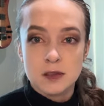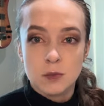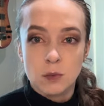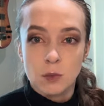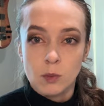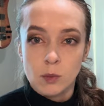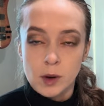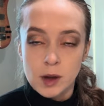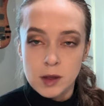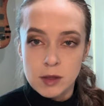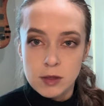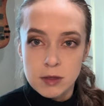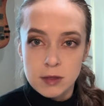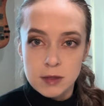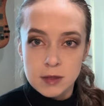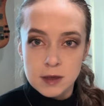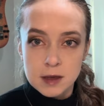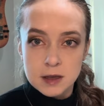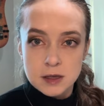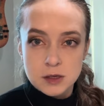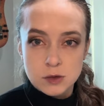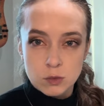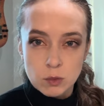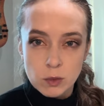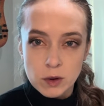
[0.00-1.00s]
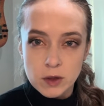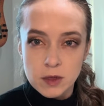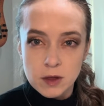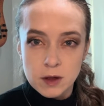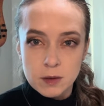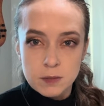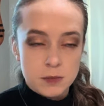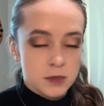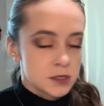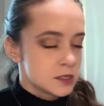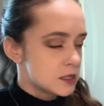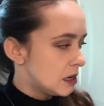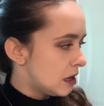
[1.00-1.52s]
with these
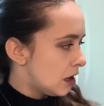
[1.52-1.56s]
rhythms to